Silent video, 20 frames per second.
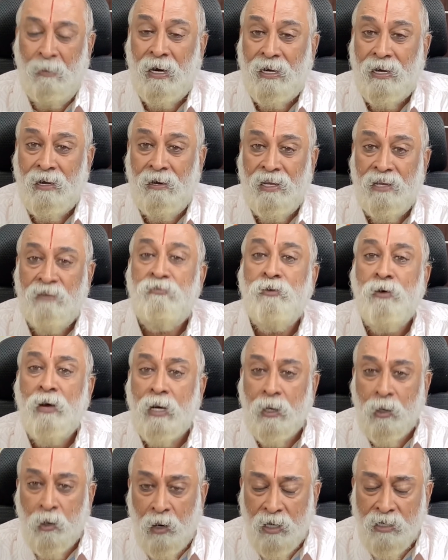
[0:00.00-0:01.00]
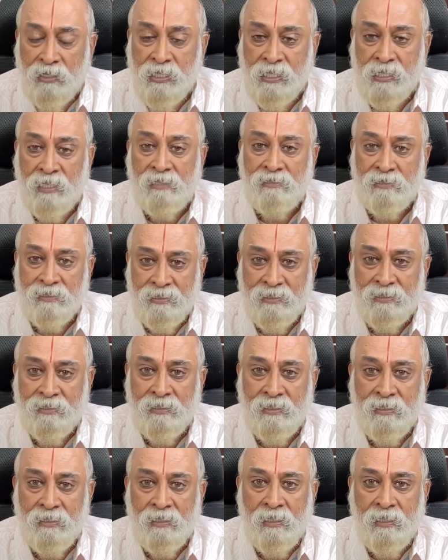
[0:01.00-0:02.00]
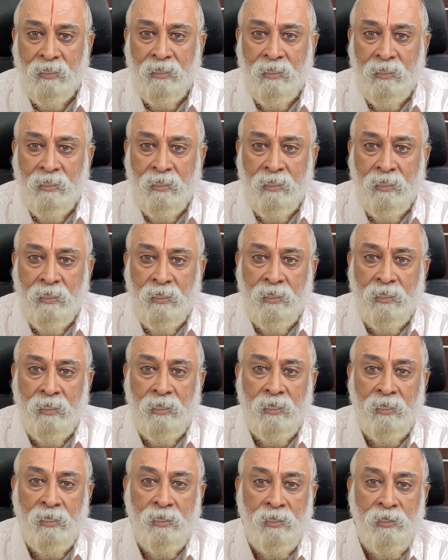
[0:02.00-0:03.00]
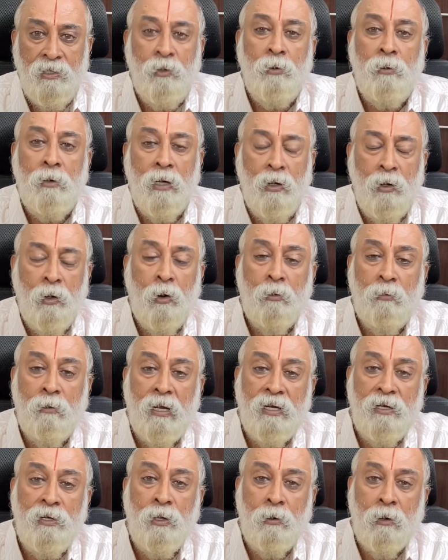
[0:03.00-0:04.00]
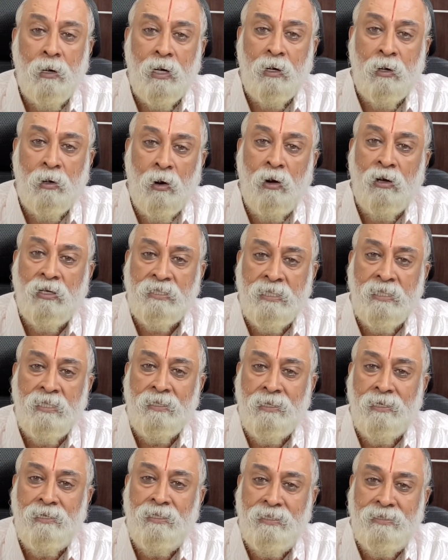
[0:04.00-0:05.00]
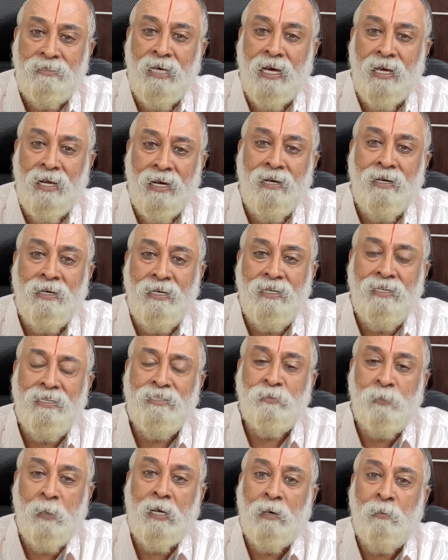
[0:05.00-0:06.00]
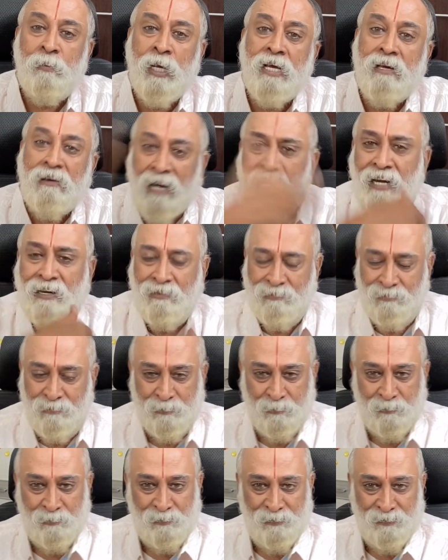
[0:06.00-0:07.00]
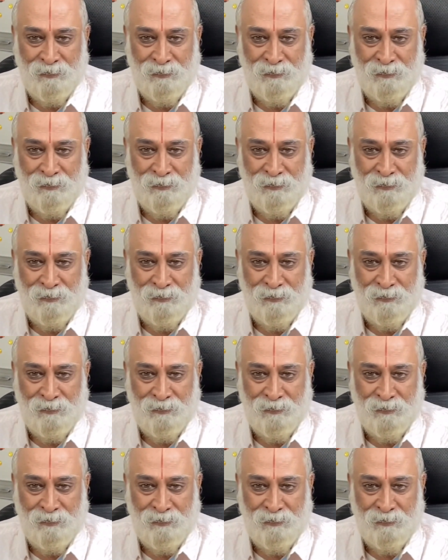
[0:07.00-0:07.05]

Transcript: But if you are conscious, you will know when you are crossing the desire and it is becoming greed.